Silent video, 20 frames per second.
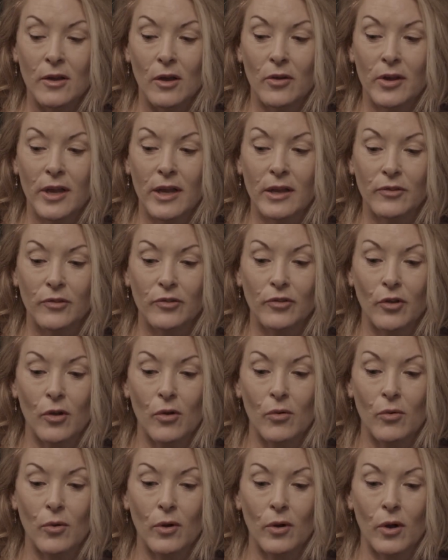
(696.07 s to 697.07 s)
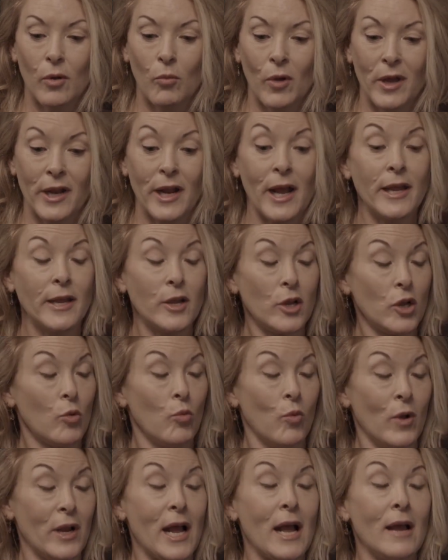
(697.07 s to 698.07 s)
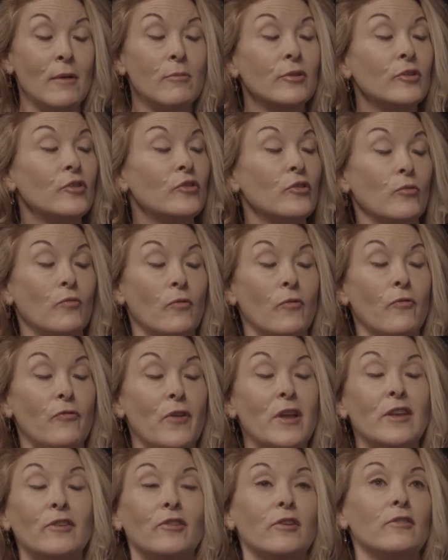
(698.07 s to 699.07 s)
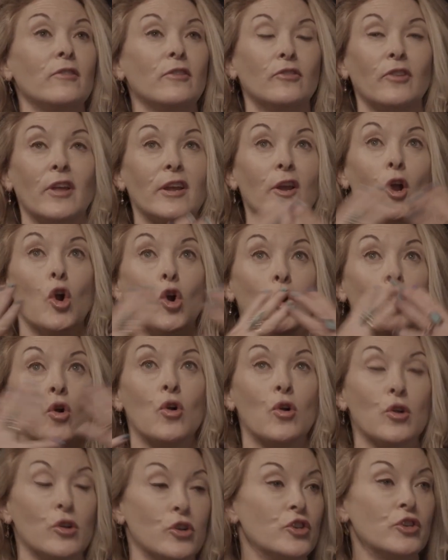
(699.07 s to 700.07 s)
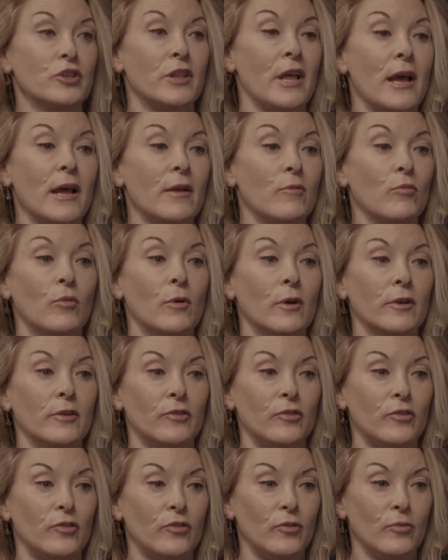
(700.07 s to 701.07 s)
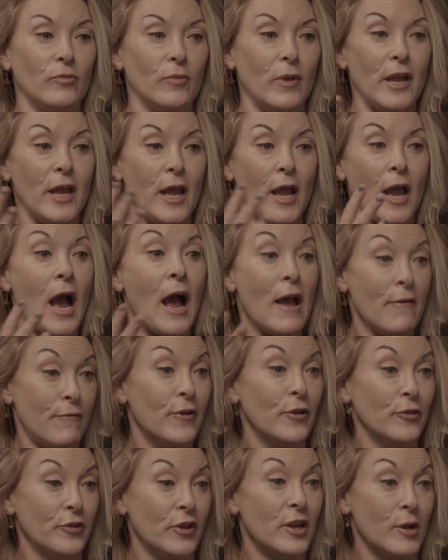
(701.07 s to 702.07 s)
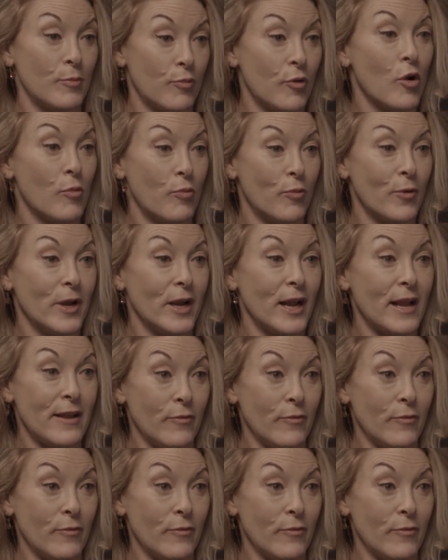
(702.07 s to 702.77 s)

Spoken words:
okay, so when I was facing this like urge that was, I felt inappropriate.